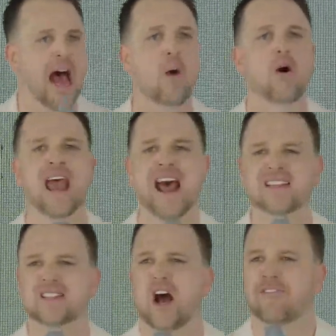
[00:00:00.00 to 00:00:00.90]
I wanna
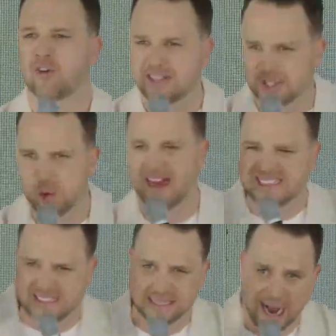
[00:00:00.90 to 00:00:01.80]
ask God for his
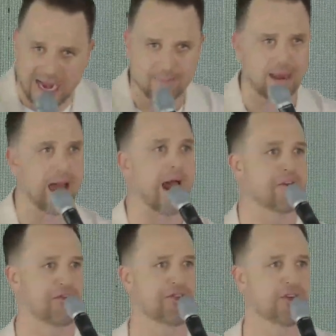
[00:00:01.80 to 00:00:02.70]
grace to guide my
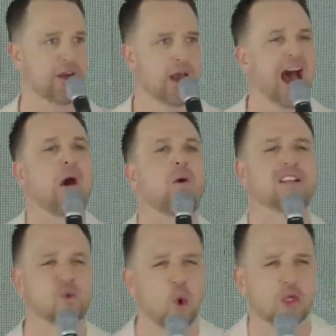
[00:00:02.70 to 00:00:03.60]
life. I want
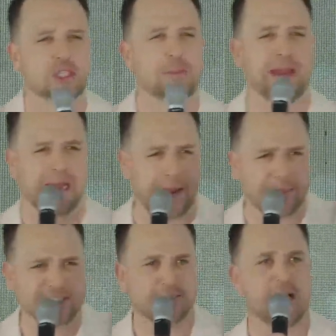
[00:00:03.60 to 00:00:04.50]
his words to be a lamp
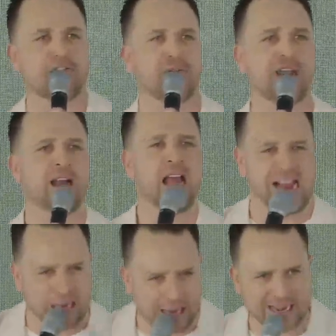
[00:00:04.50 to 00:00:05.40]
unto my feet
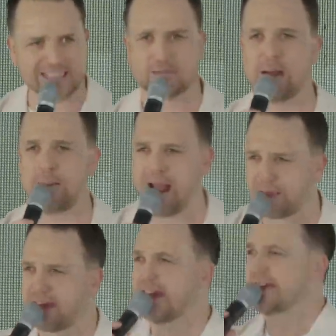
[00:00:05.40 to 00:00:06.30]
and a light unto my
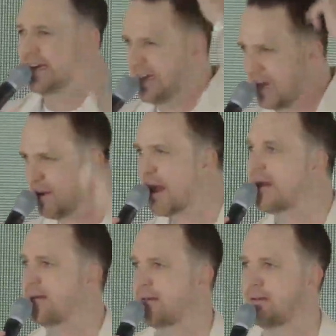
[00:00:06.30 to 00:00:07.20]
path. Can I get an
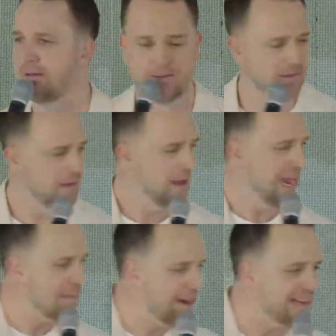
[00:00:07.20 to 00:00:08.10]
amen?
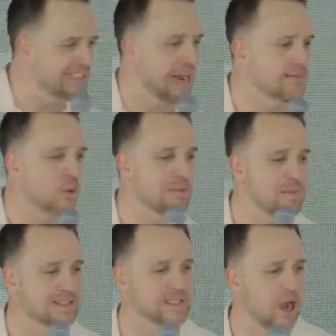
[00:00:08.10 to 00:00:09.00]
And many times we
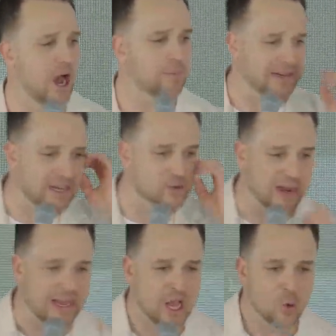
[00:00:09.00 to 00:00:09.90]
miss God because
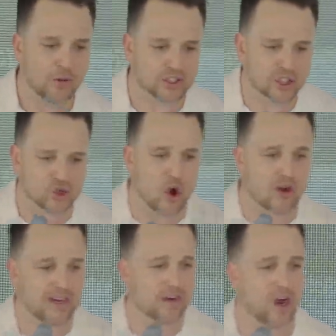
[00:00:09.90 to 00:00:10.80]
we, there's a
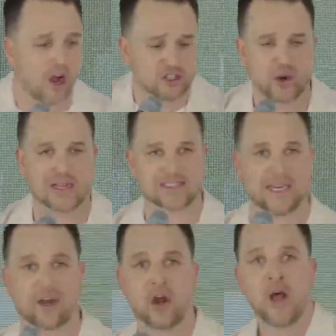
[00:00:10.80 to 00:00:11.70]
strong contrast
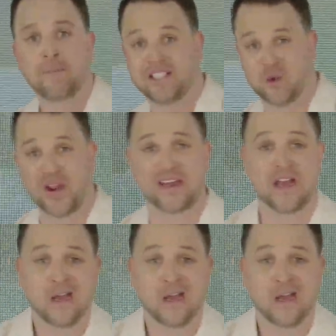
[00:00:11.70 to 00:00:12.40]
here between